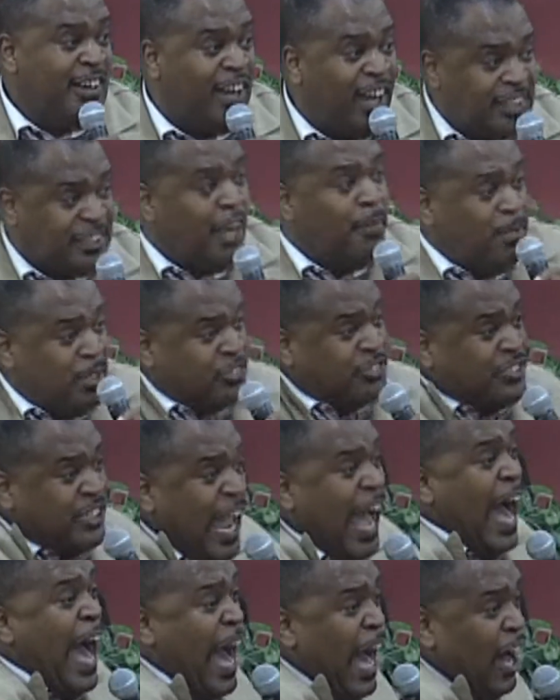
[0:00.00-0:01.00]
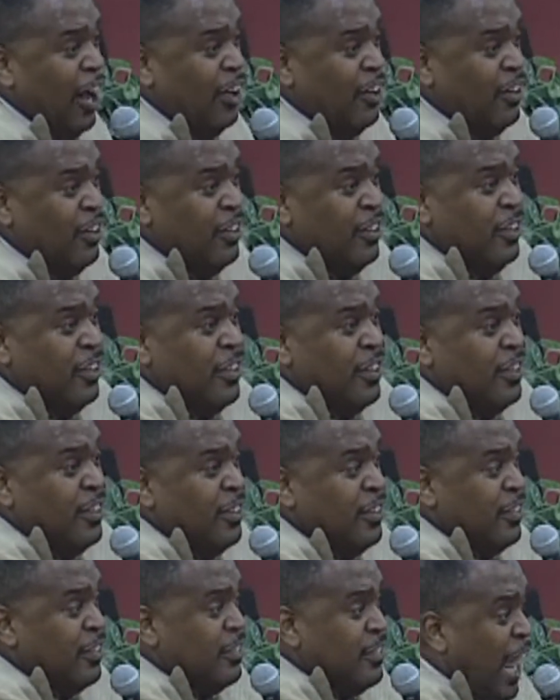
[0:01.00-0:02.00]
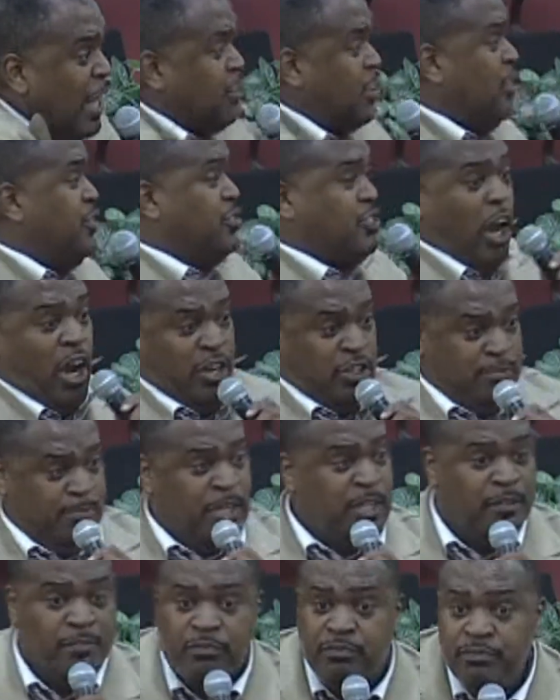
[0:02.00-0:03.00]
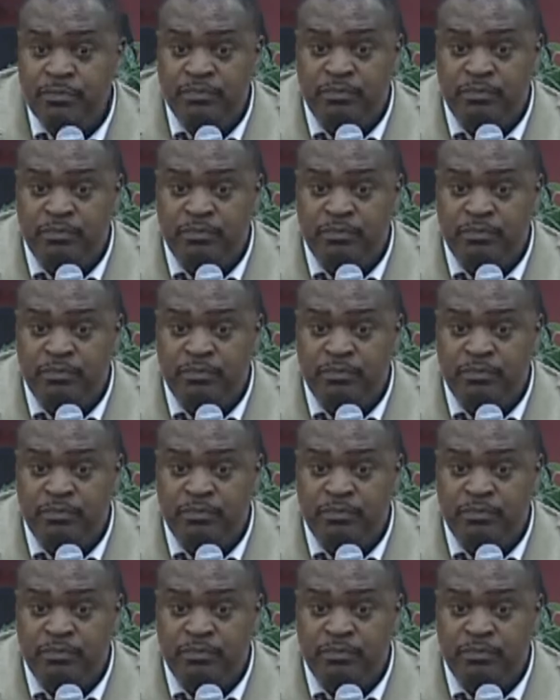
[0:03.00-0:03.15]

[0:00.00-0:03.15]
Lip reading: because I'm his child that concerns me.